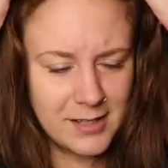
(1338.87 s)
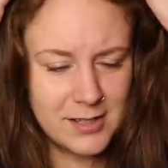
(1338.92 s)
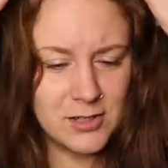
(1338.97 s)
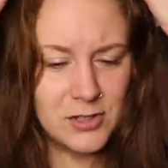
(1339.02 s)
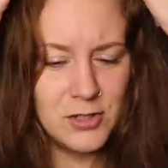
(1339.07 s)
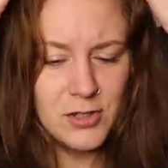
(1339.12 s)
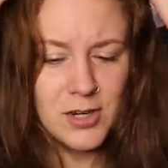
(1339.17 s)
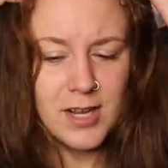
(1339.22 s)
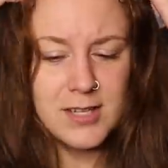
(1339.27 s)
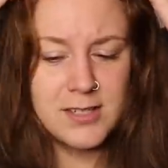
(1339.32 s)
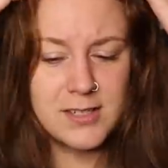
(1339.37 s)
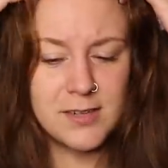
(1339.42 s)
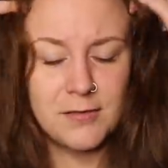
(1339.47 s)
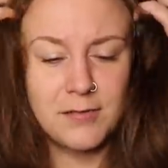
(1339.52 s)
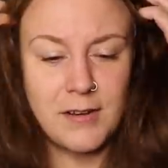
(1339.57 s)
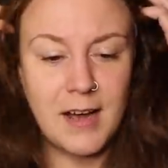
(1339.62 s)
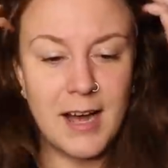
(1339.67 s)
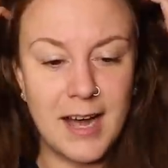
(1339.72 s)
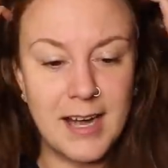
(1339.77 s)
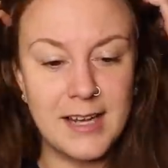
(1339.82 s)
this
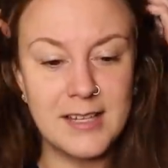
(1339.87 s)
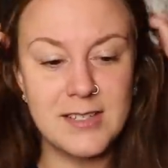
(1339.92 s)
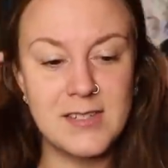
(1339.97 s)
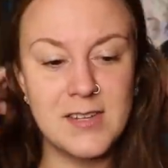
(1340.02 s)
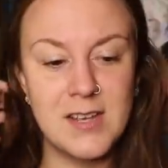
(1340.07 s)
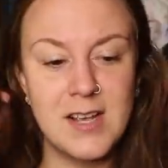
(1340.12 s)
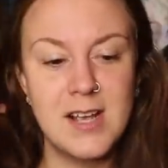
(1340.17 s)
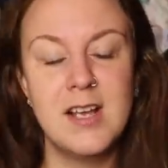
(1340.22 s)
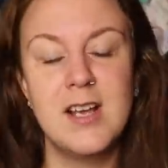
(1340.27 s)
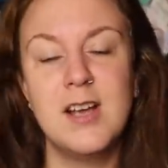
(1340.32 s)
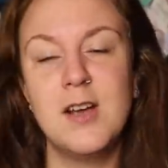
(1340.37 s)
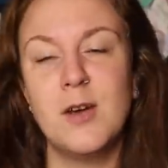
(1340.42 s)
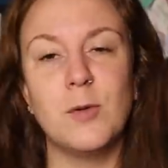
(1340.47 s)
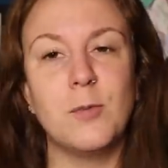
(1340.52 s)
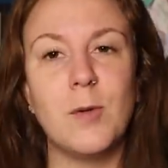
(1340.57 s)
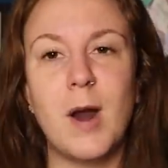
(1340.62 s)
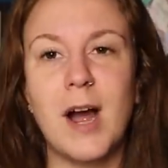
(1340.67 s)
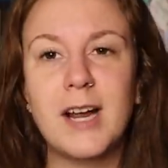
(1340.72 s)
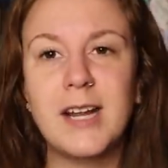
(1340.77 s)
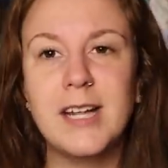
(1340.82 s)
justifies
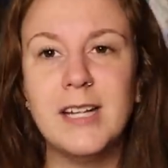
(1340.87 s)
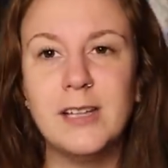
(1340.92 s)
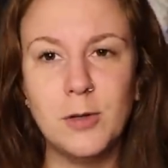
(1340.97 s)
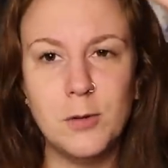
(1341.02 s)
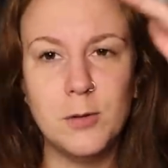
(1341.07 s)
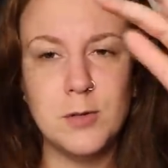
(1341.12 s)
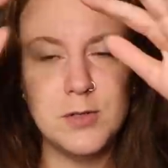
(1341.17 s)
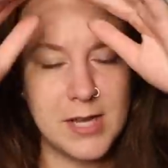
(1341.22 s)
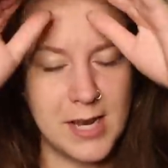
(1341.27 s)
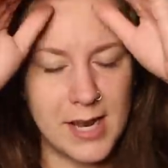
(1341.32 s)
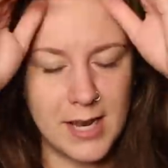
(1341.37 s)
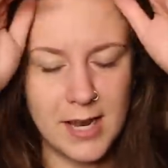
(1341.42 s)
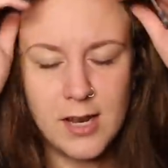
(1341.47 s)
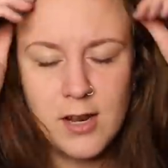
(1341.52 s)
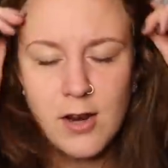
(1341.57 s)
Rocky losing.